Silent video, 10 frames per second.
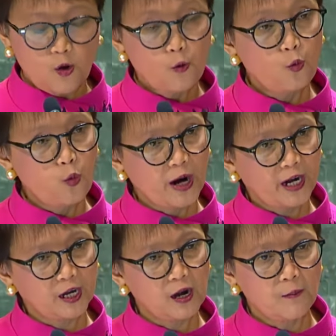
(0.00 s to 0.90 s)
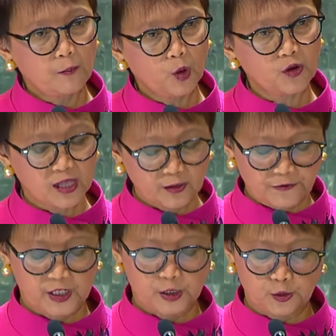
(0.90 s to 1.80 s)
where moral
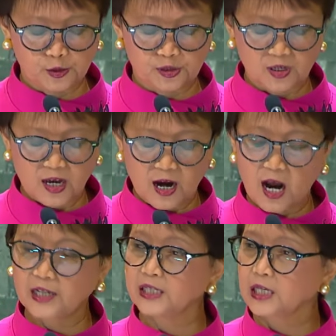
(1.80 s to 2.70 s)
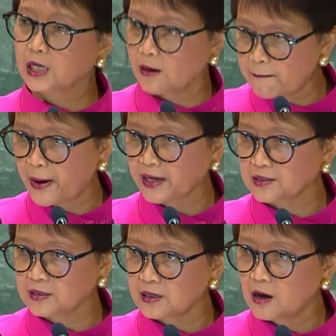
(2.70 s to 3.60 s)
virtues are the
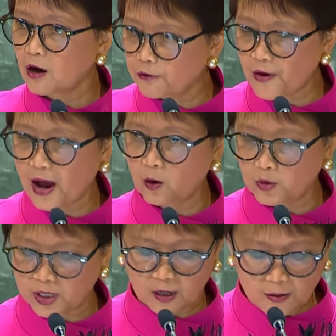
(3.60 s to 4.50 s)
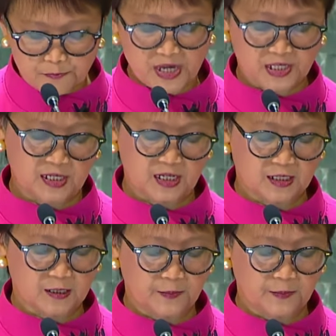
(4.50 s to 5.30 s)
compass of our business.